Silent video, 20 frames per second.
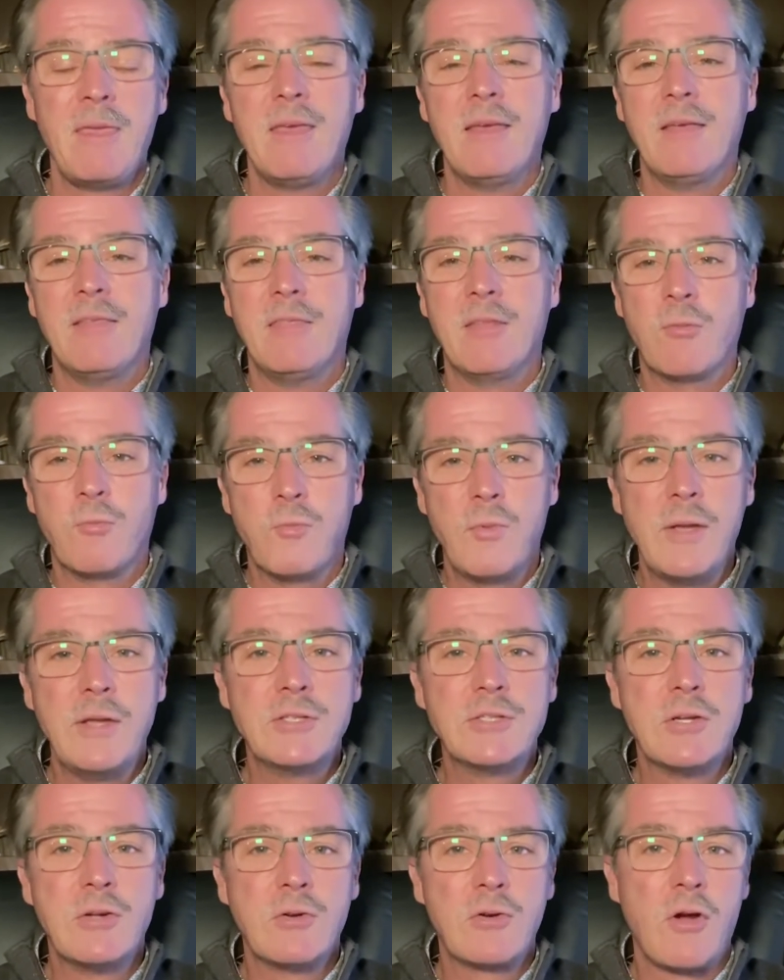The
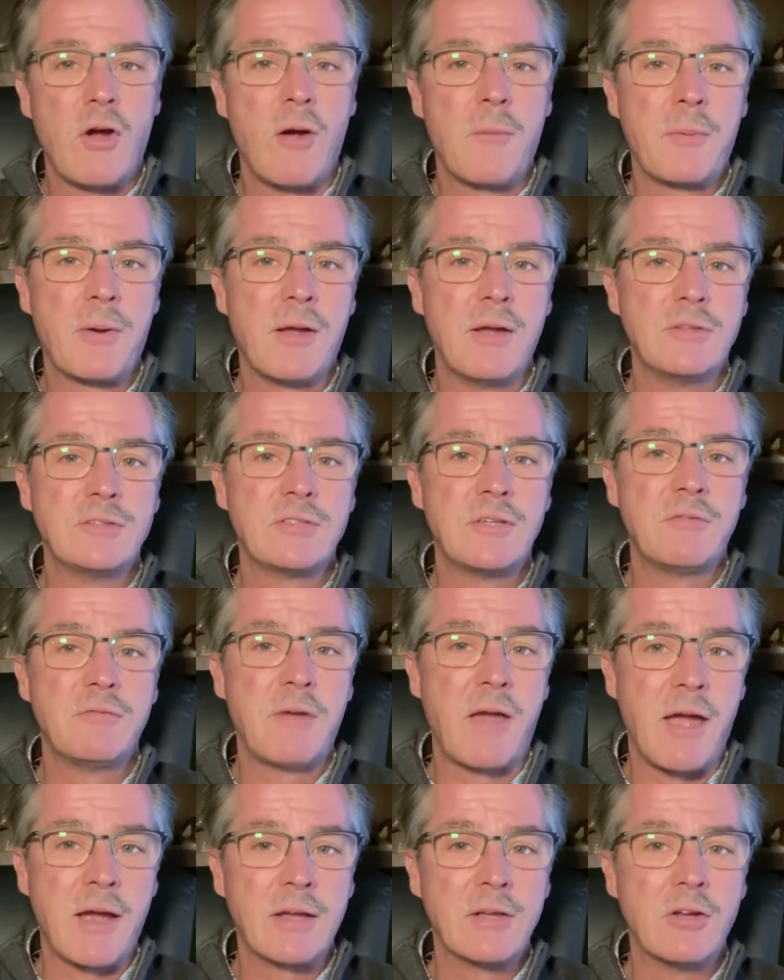Regional Comprehensive
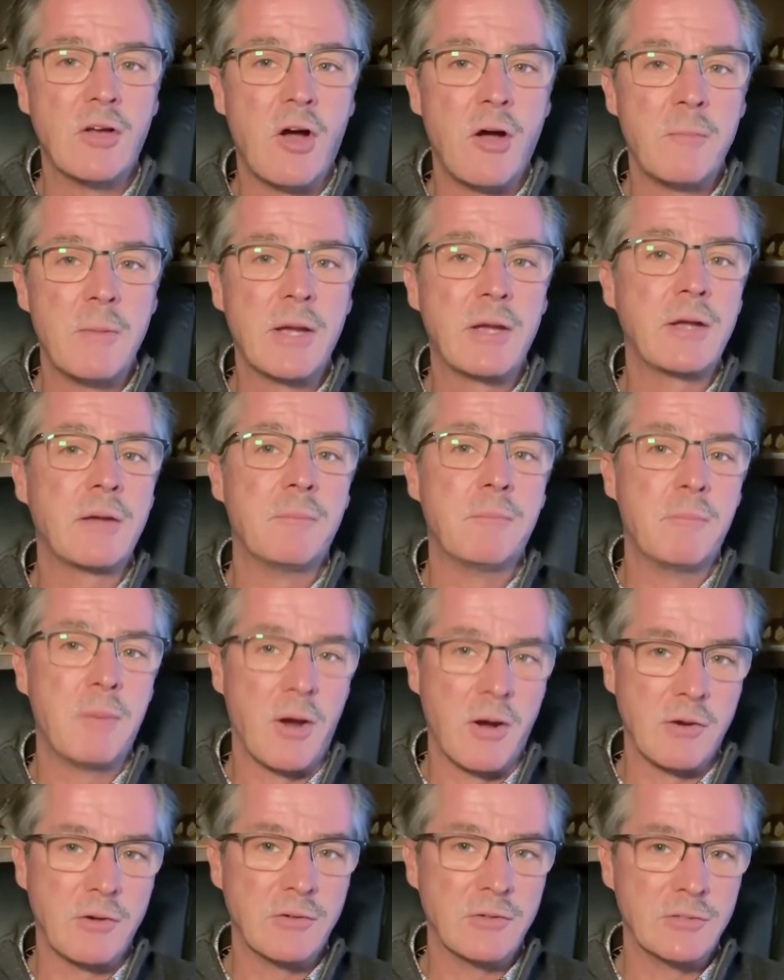Economic
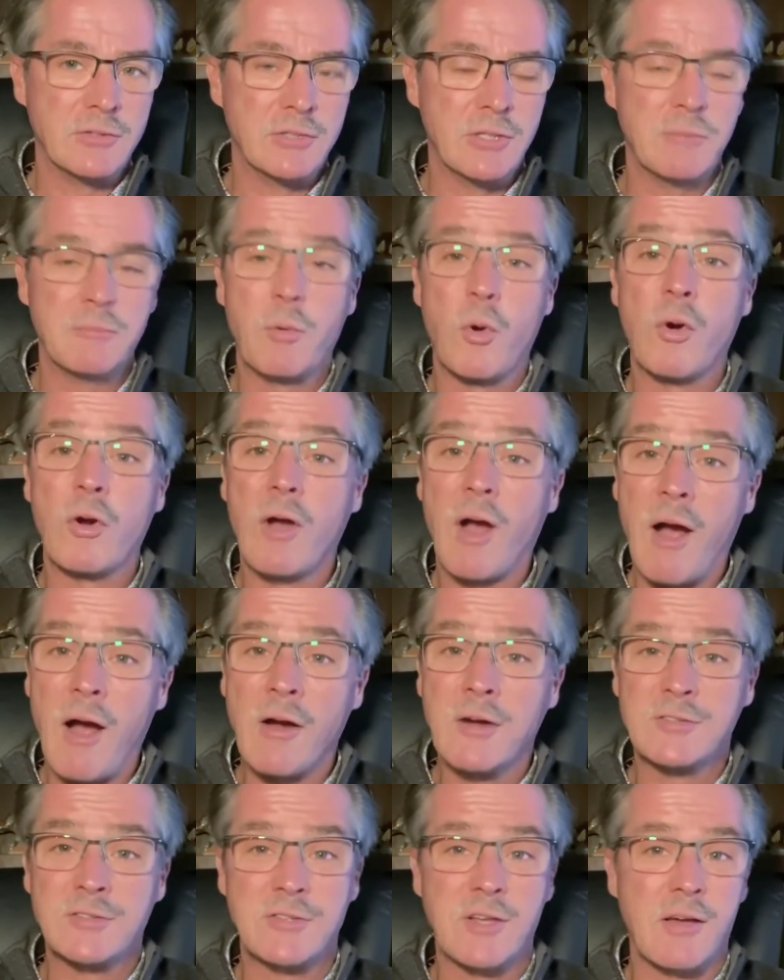Partnership, or
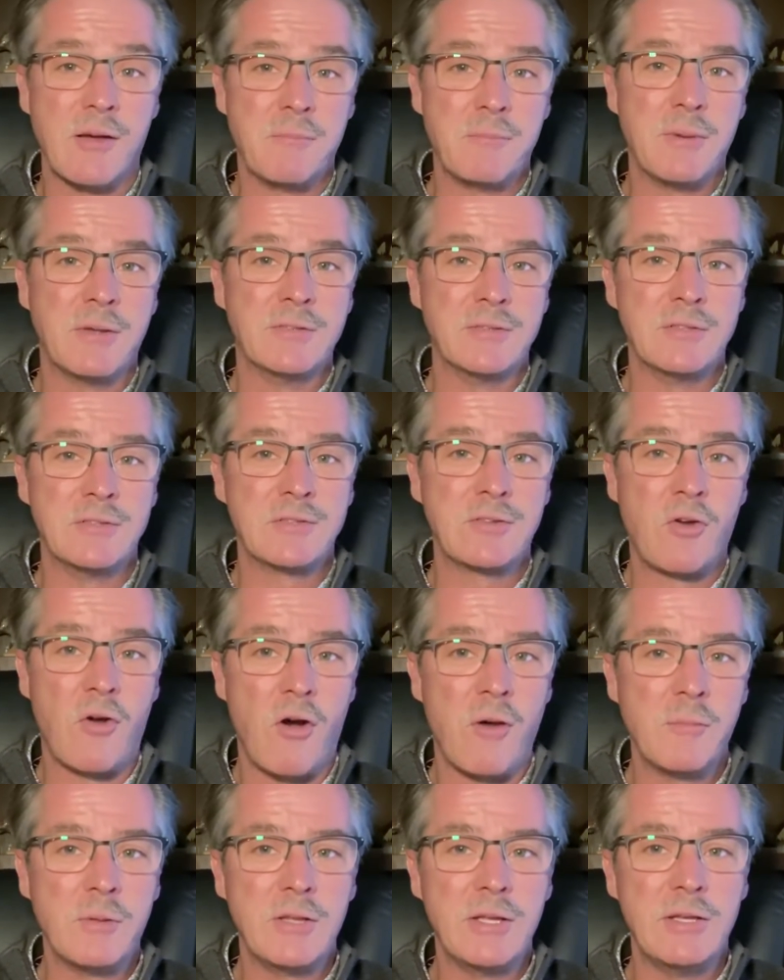RCEP as it's
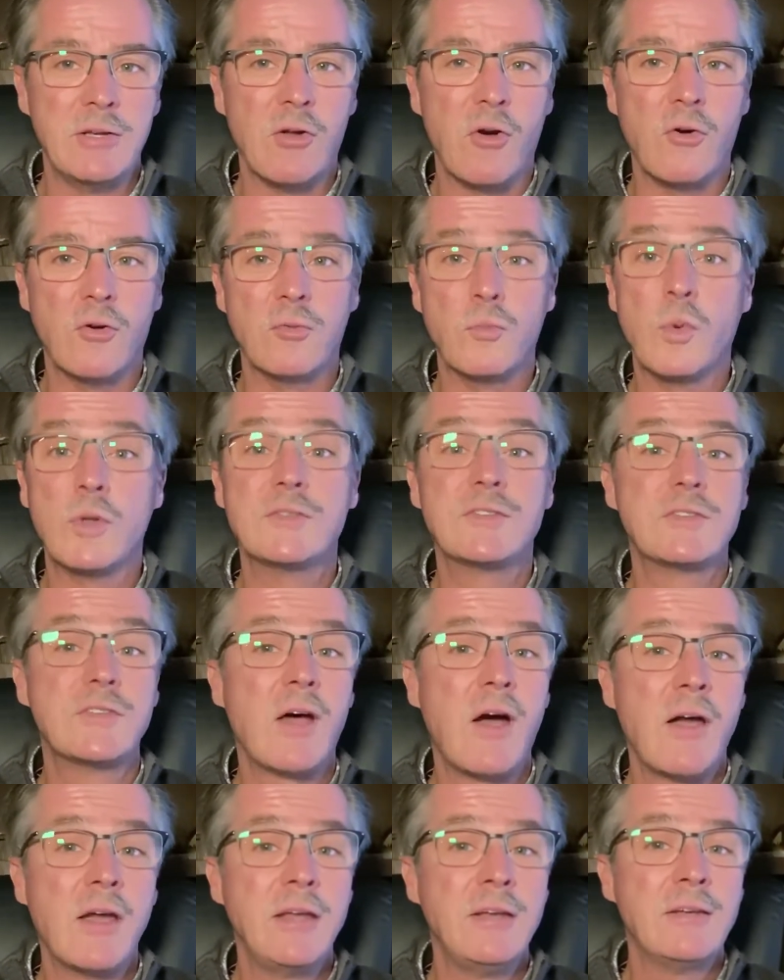commonly known, was
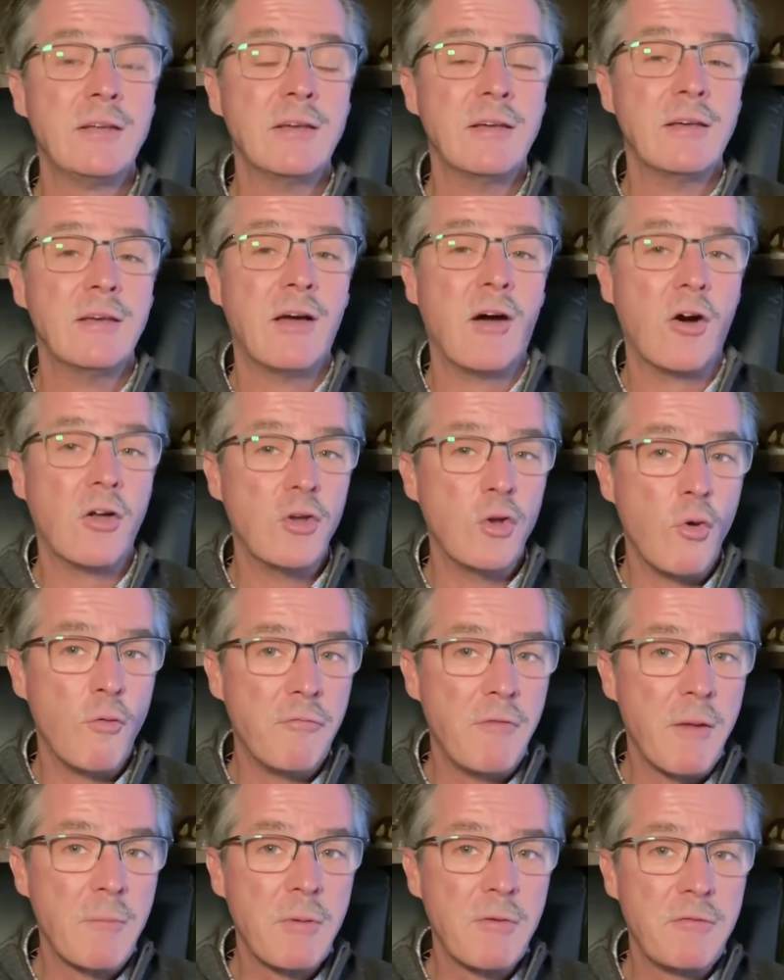signed on
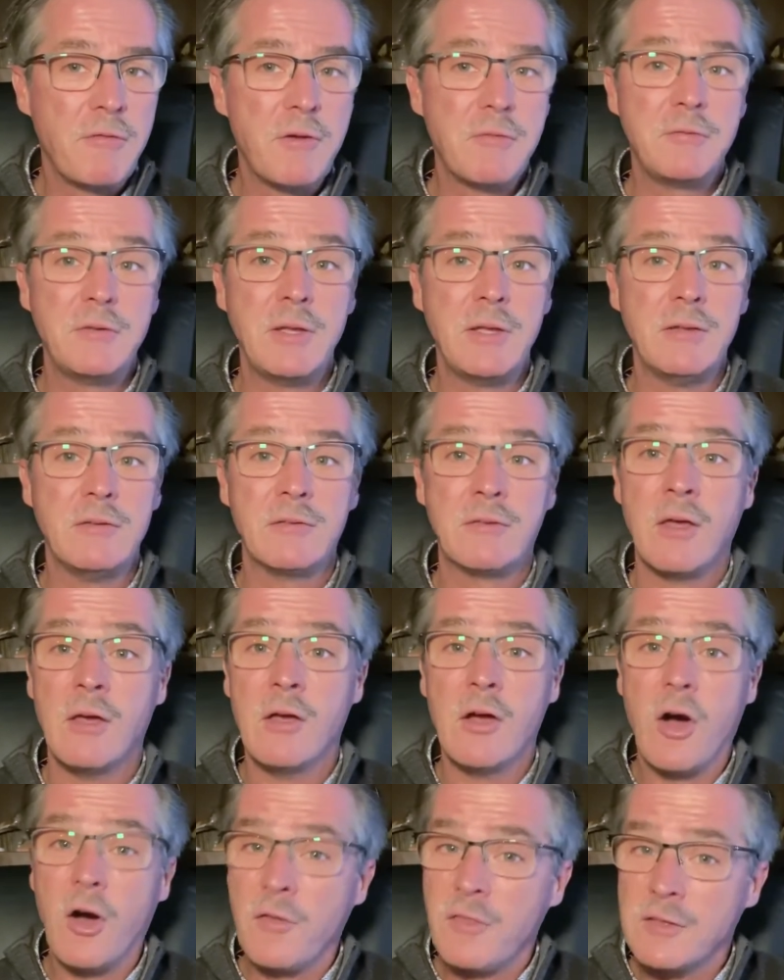November 15th
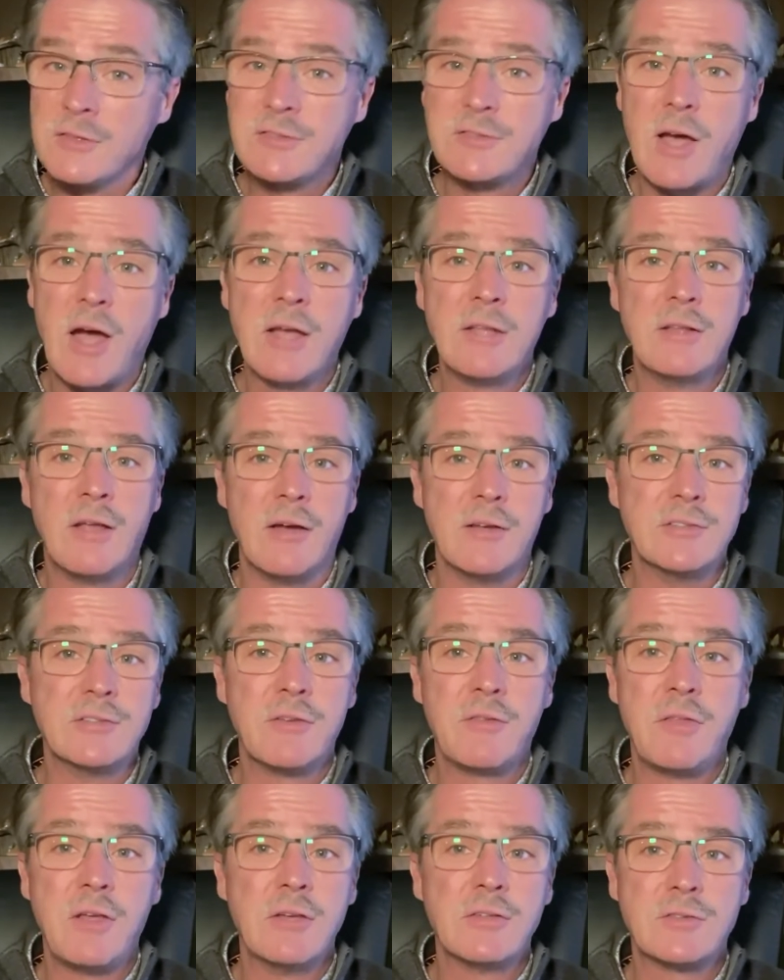on the sidelines
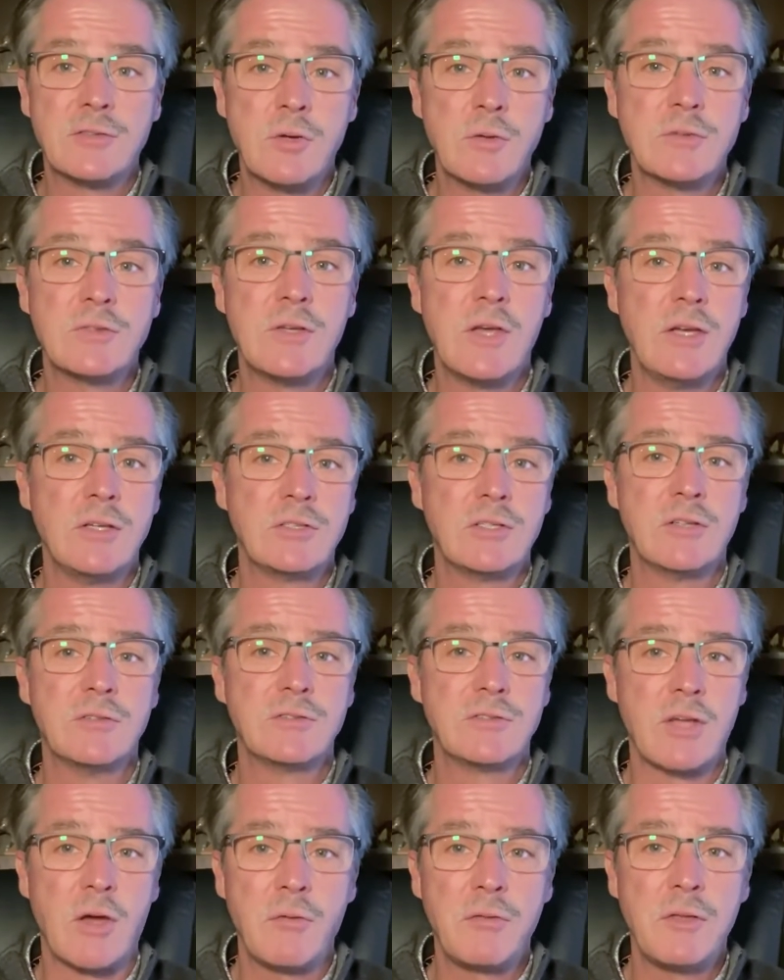of the Association of
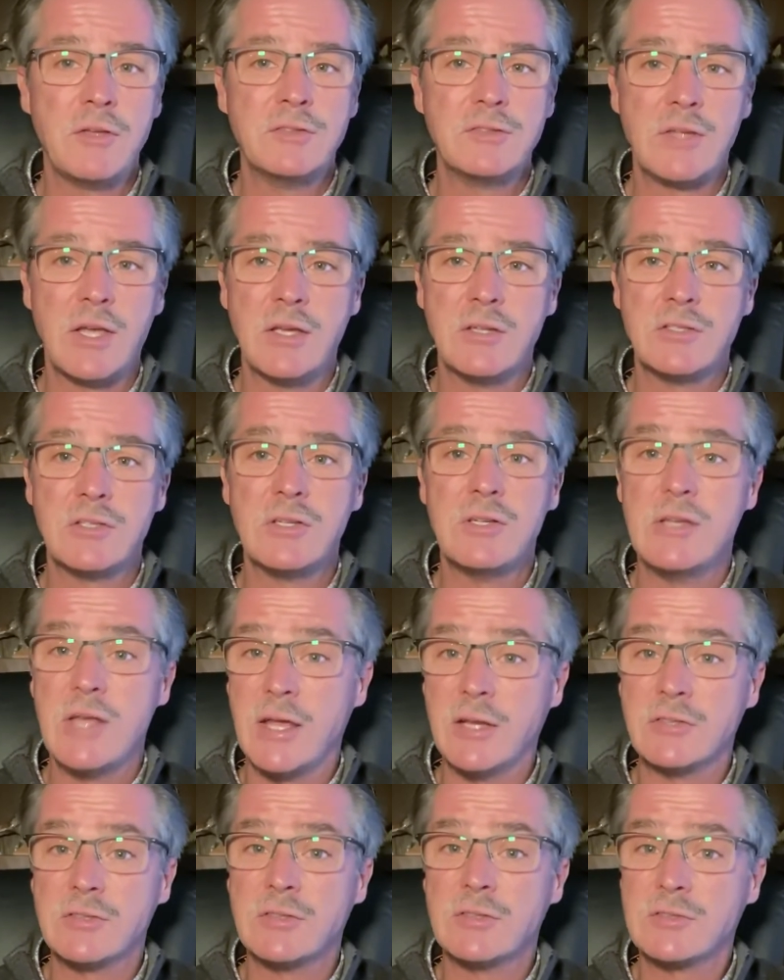Southeast Asian
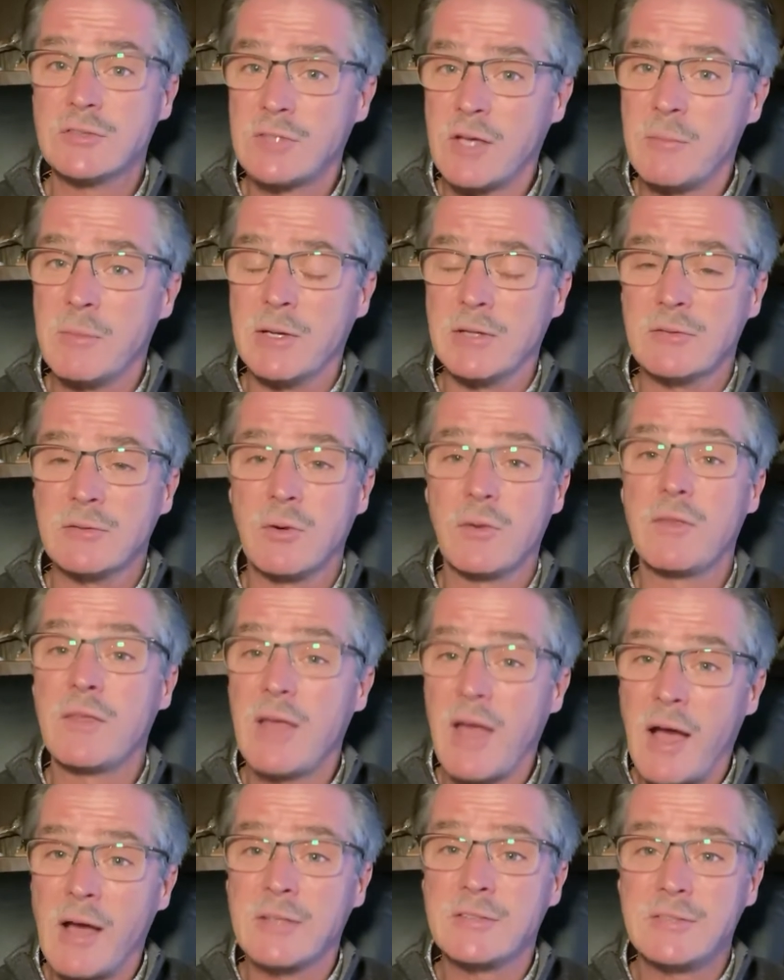Nations Summit, or the
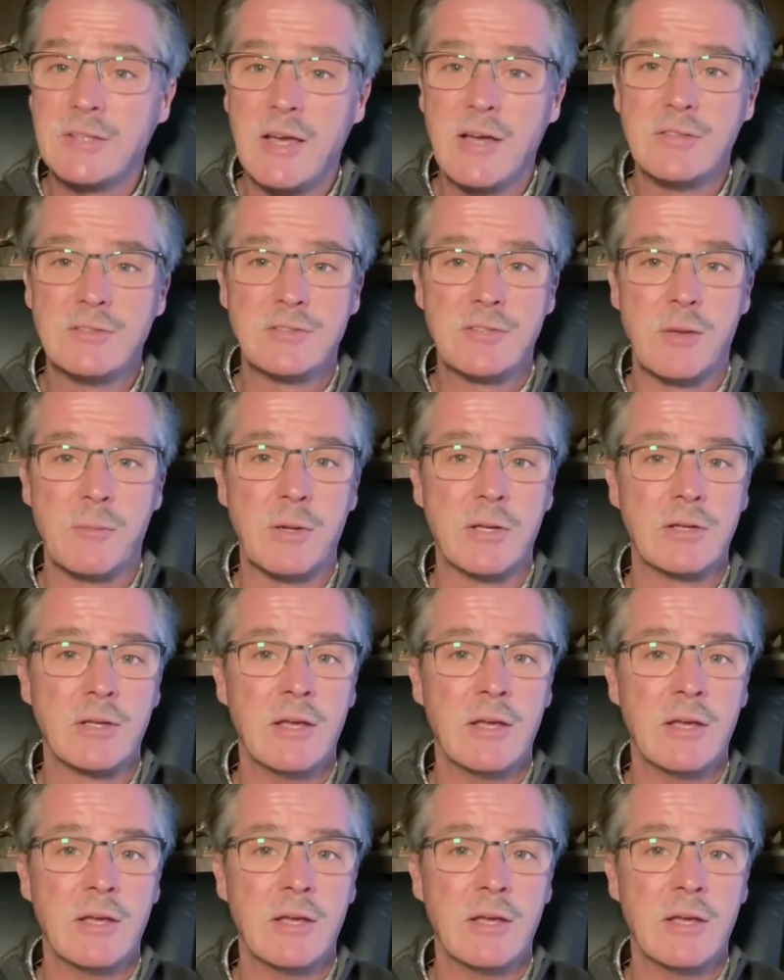ASEAN Summit.